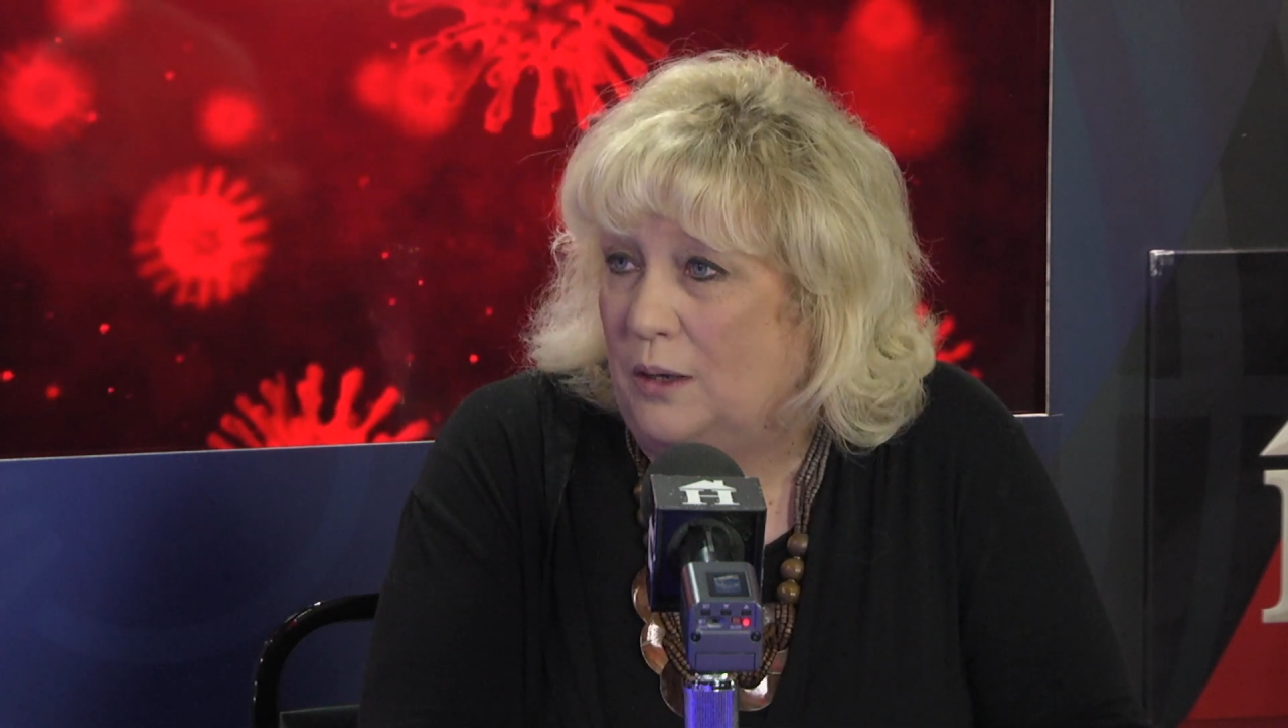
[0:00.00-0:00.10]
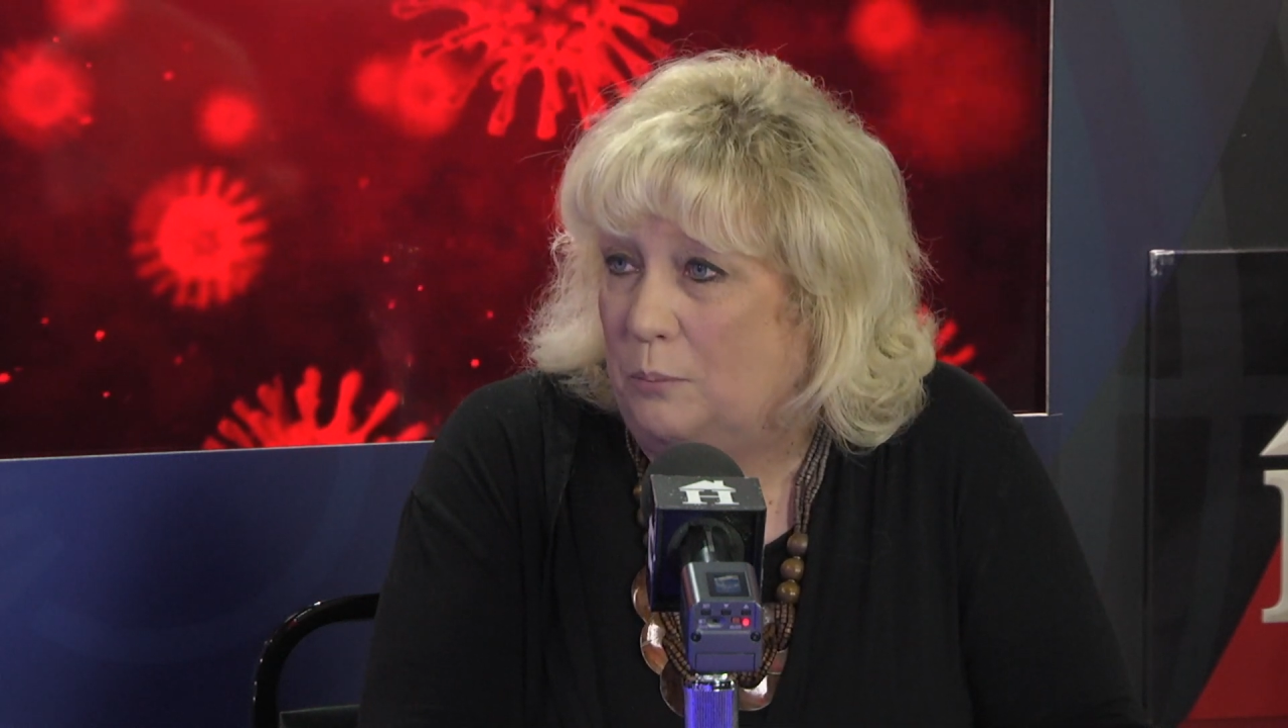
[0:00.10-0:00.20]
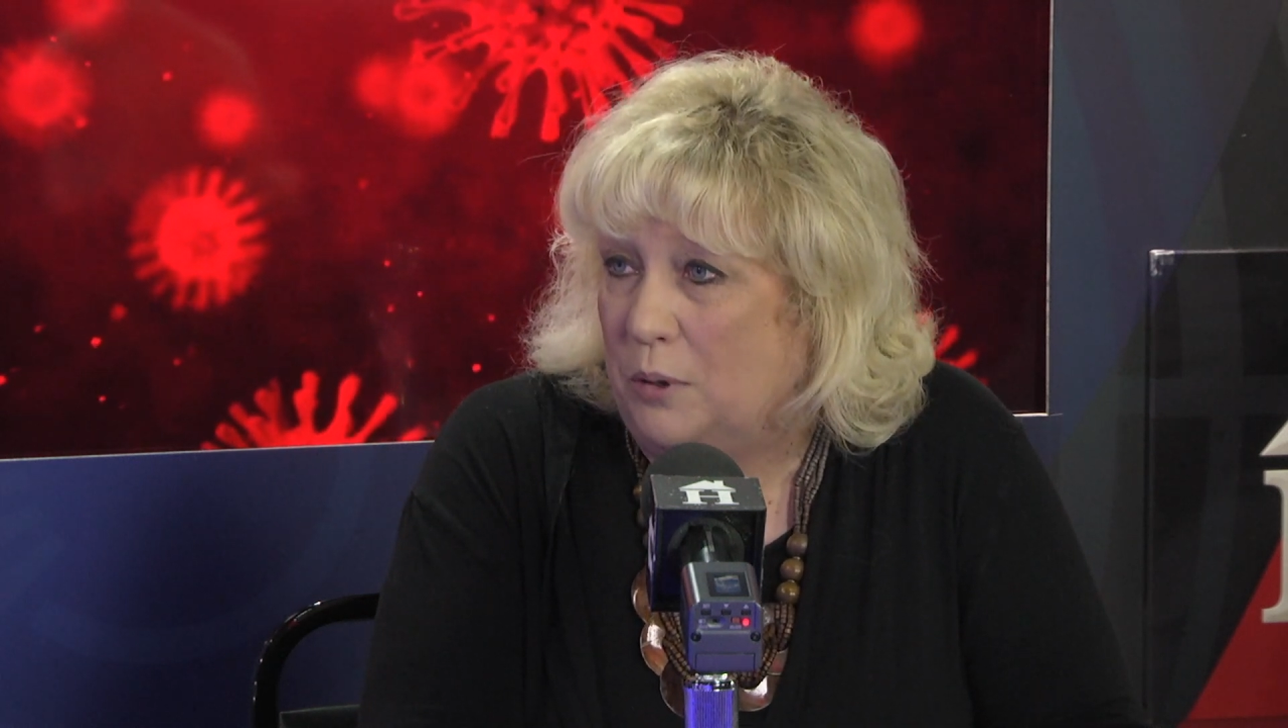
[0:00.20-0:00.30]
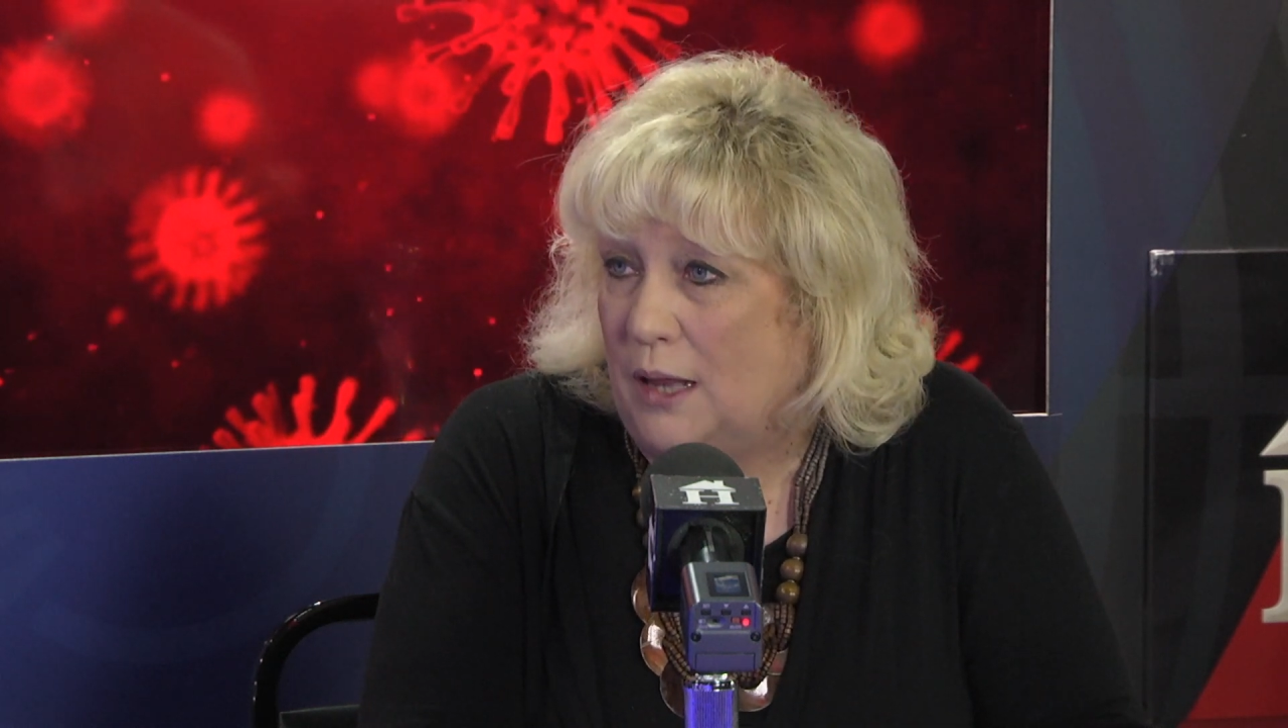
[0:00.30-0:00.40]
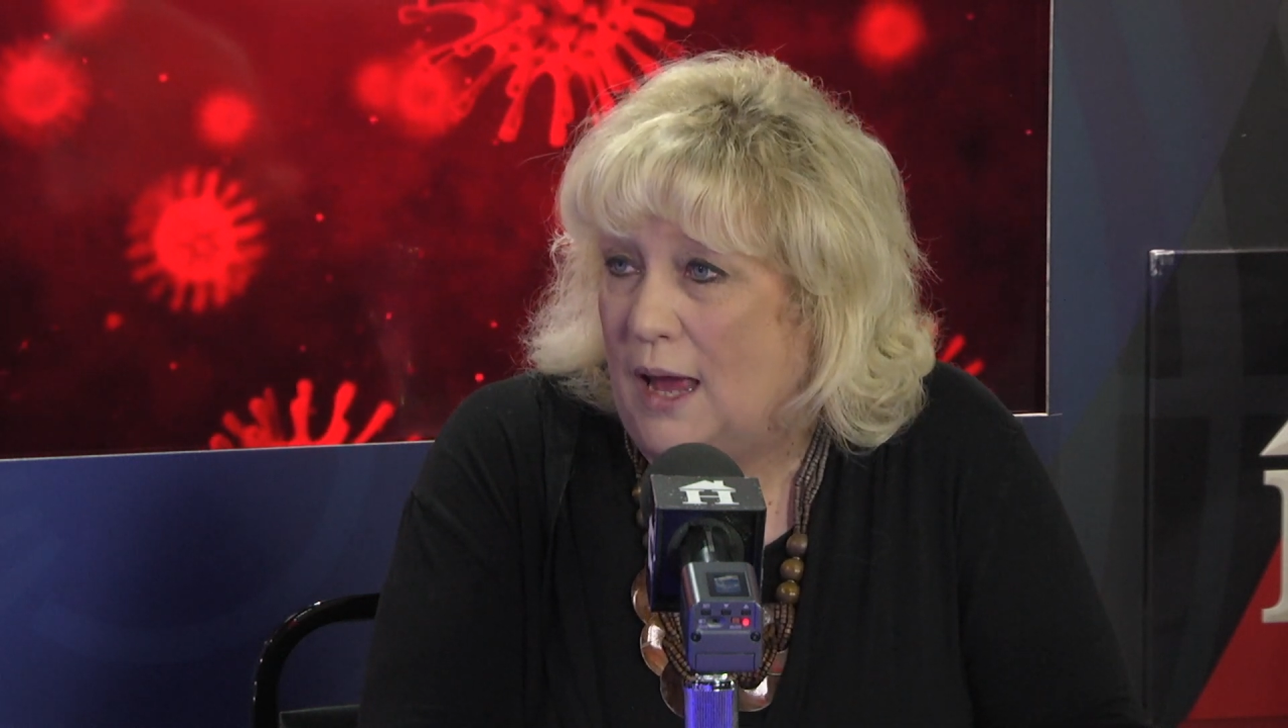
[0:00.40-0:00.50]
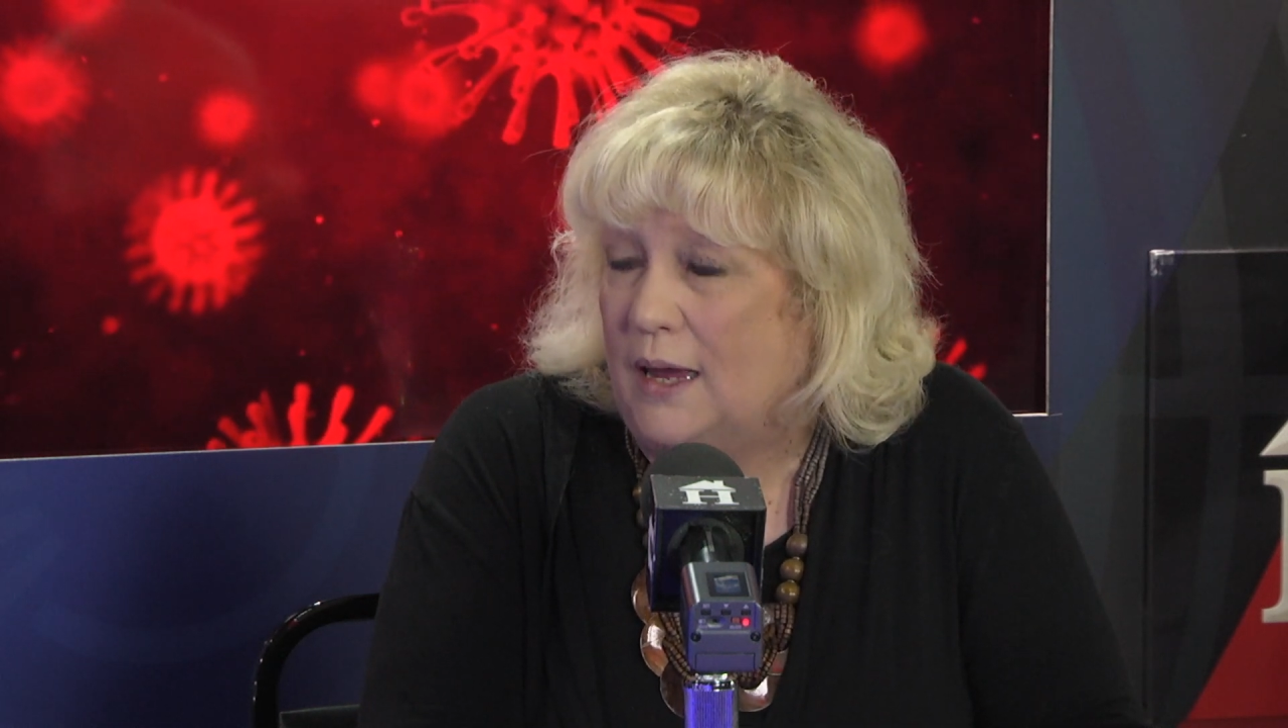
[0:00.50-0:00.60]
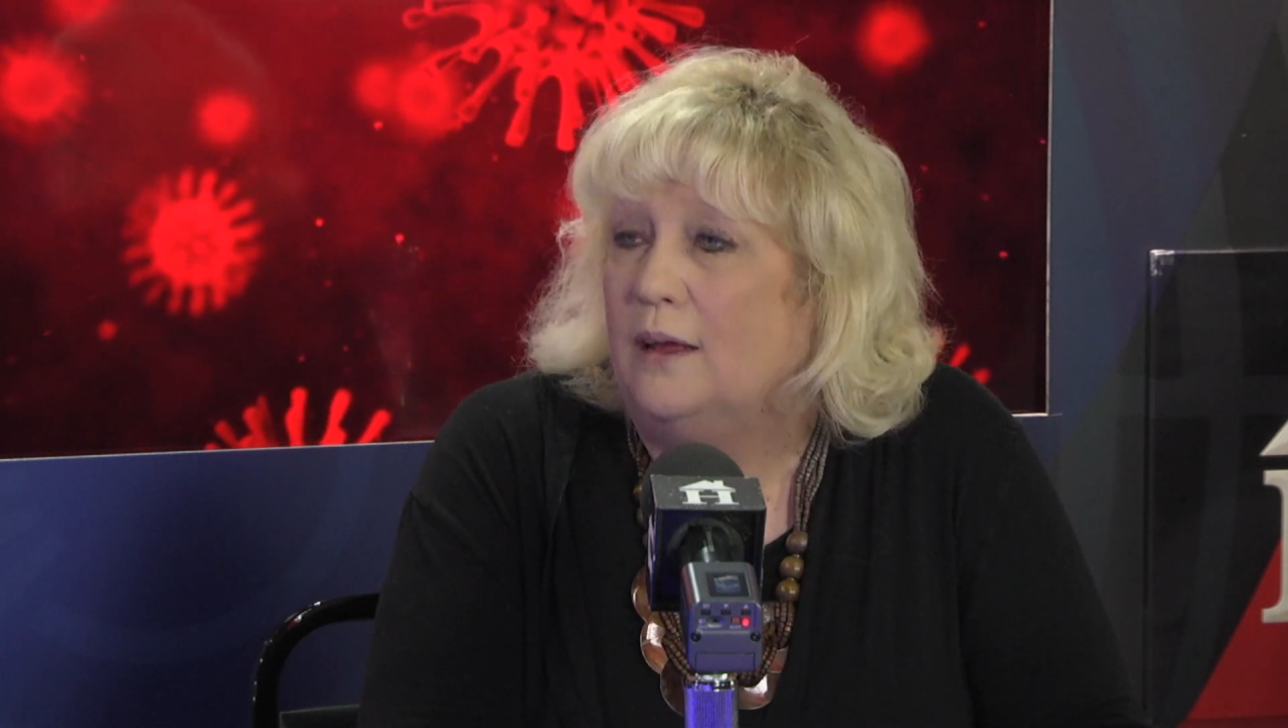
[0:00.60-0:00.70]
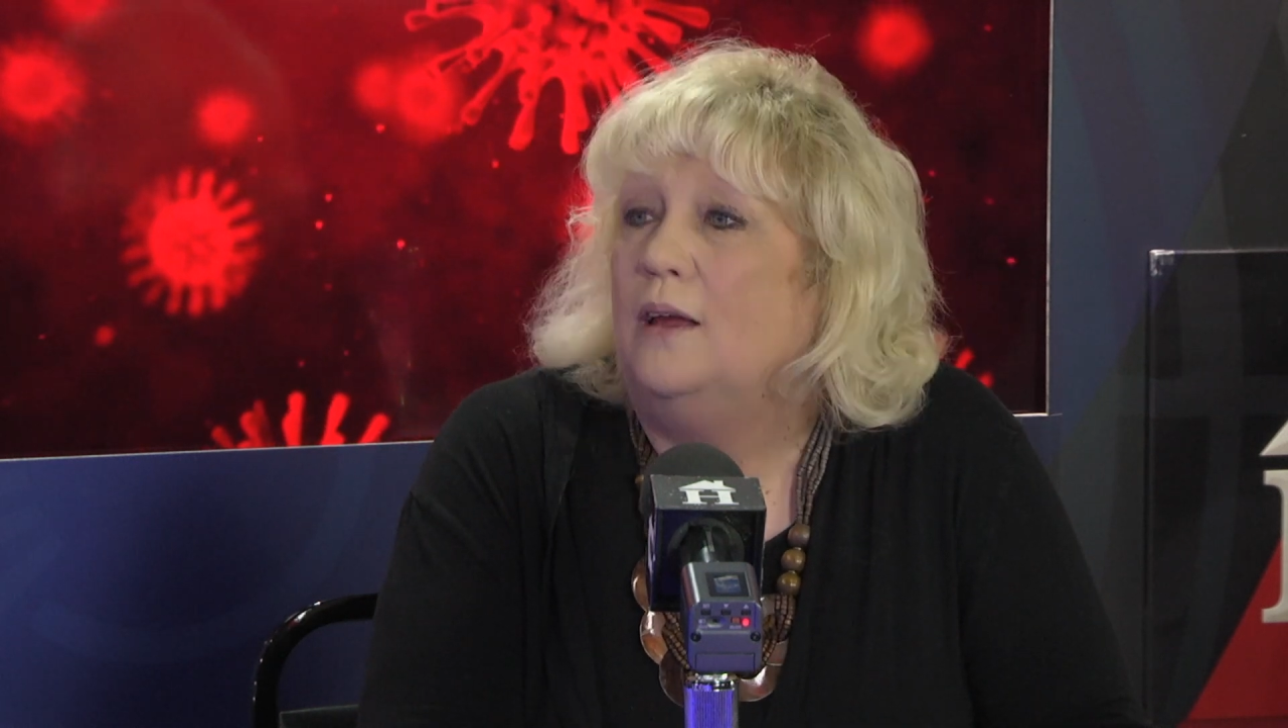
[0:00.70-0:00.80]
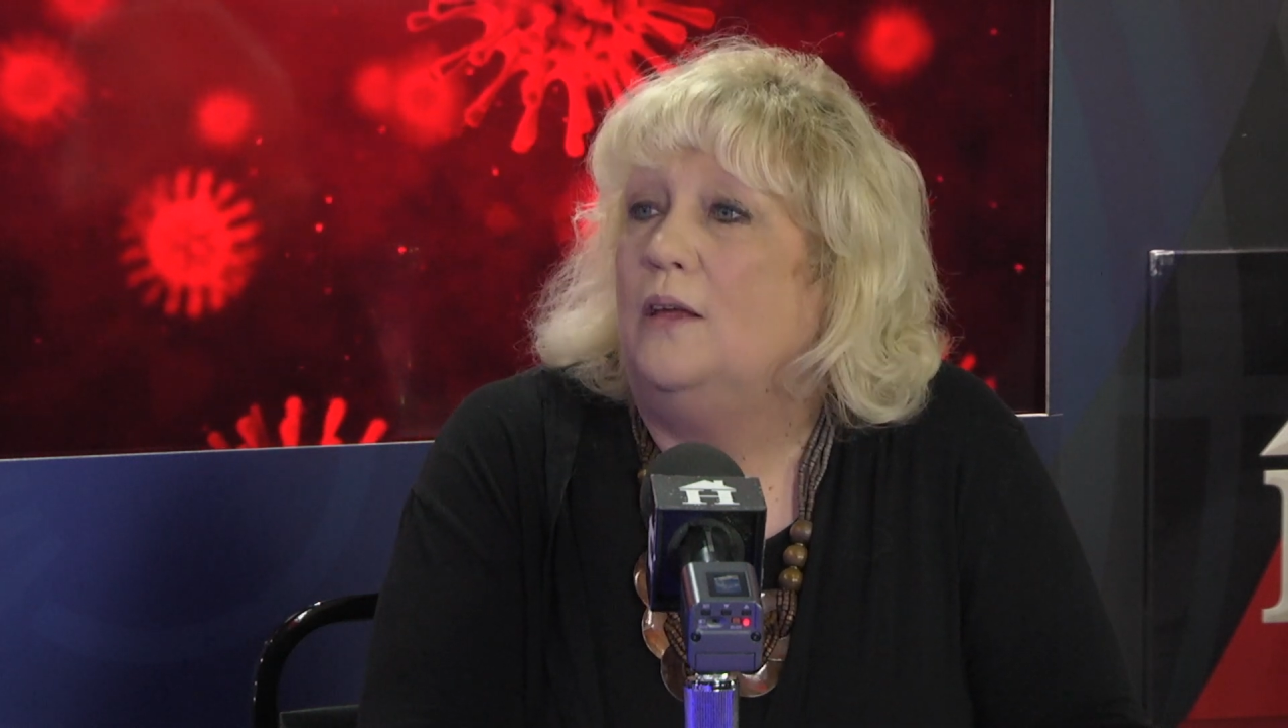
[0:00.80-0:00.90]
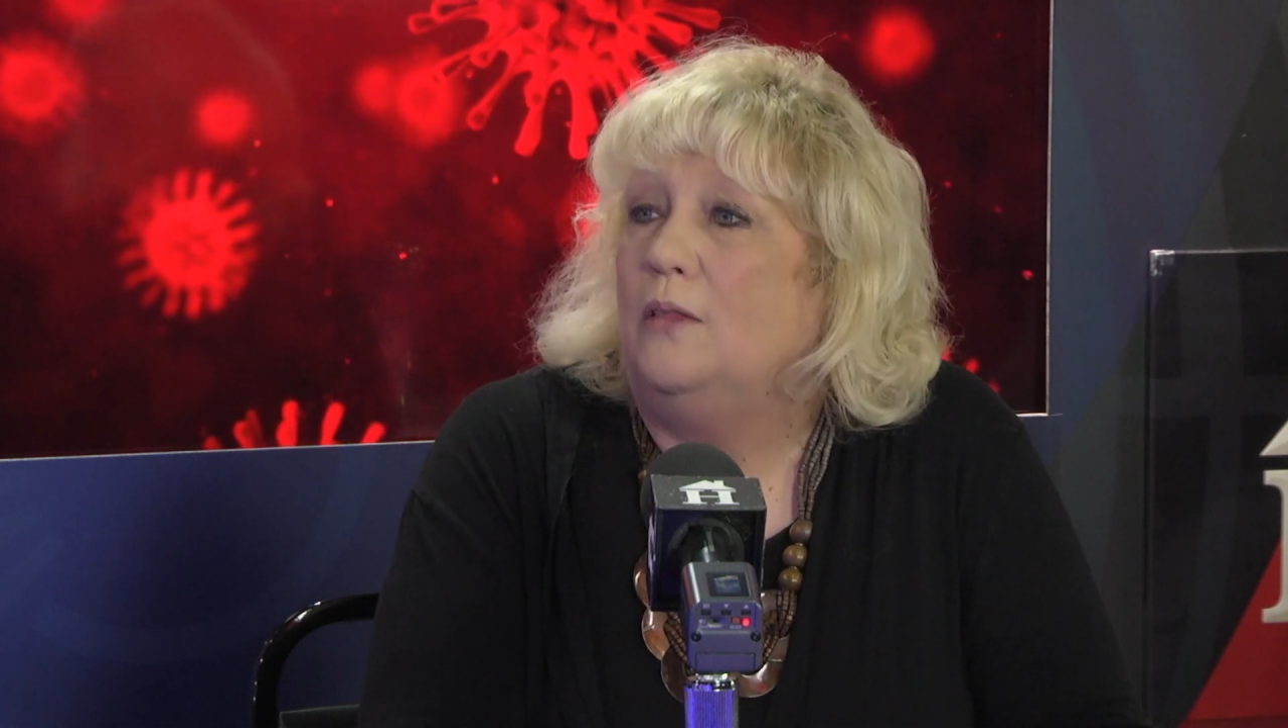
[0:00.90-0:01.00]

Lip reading: in play.